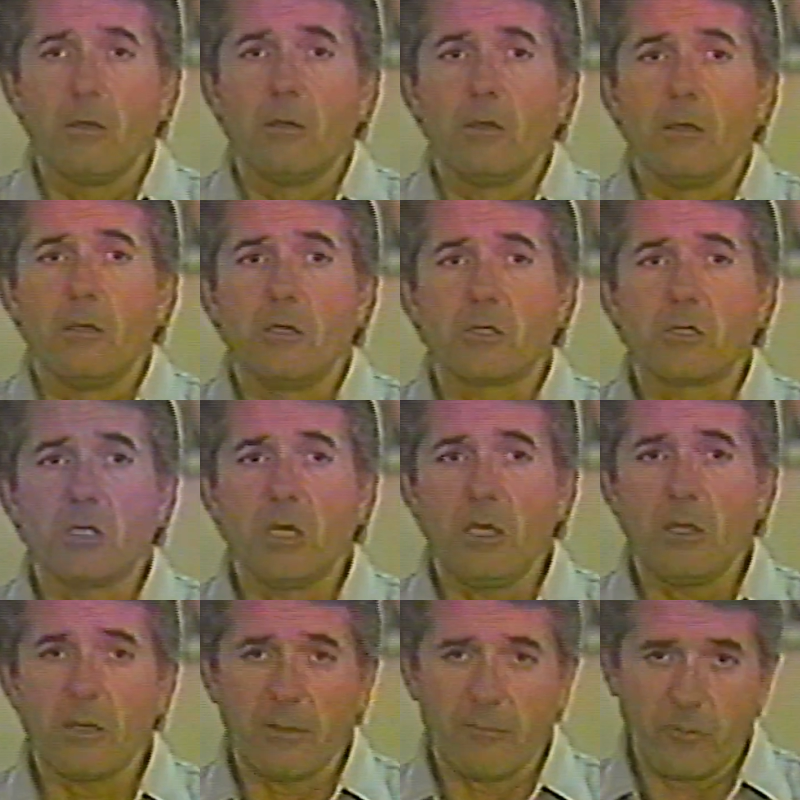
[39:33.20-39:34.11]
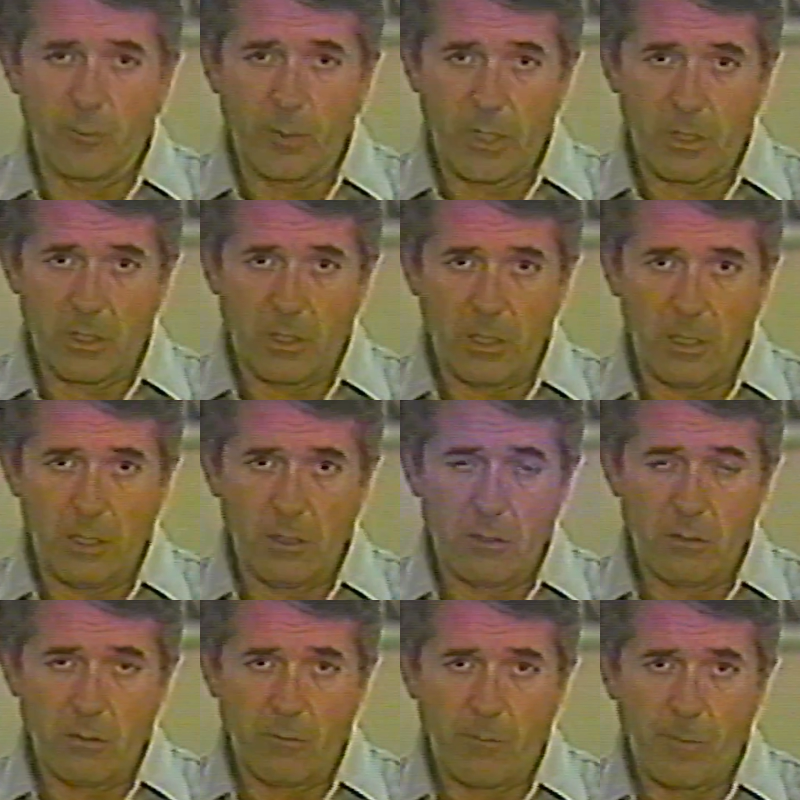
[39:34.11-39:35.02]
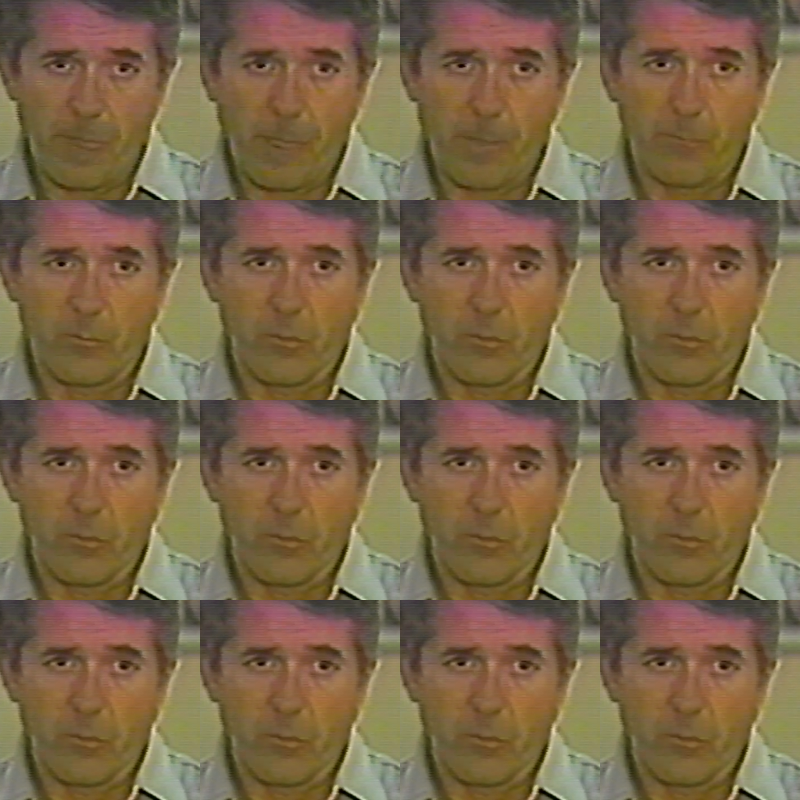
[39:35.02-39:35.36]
His teeth have to be clean.